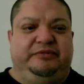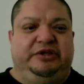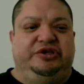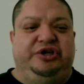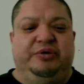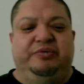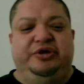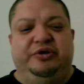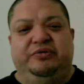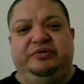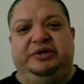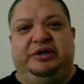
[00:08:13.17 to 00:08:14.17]
She would
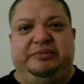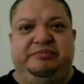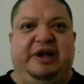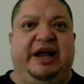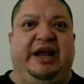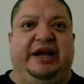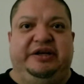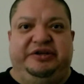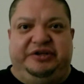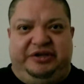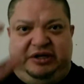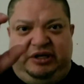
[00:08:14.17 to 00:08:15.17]
use um,
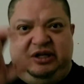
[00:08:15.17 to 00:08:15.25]
eggs,